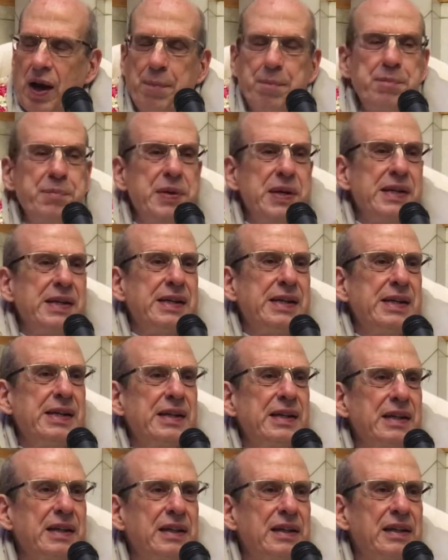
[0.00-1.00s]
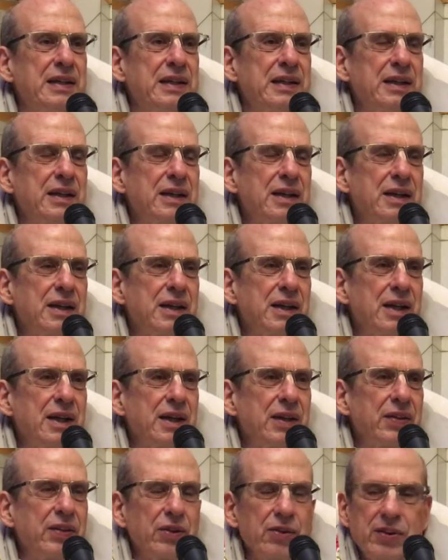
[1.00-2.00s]
Immediately
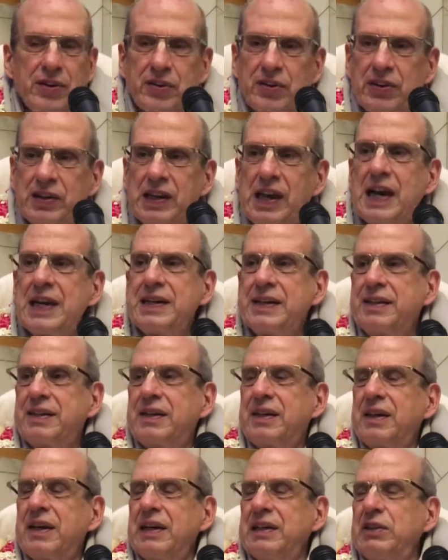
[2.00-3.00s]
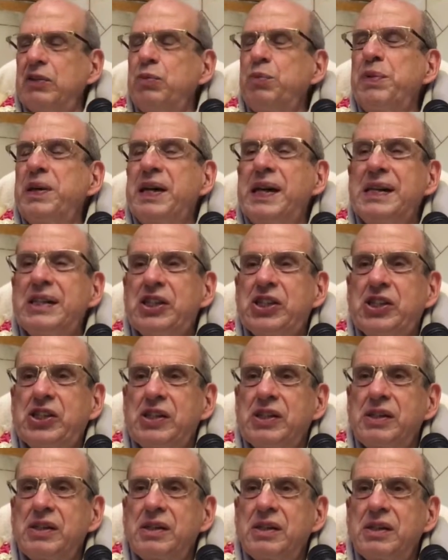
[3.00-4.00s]
there is light,
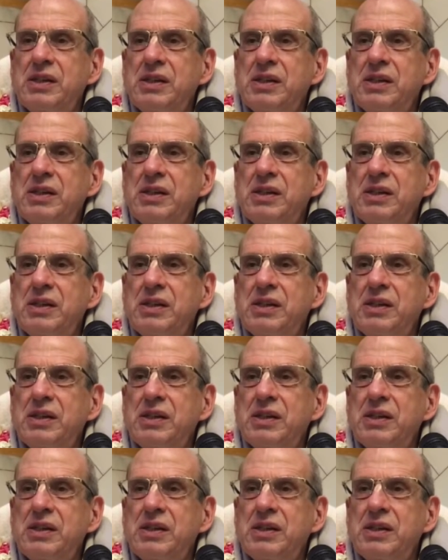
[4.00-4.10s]
illumination.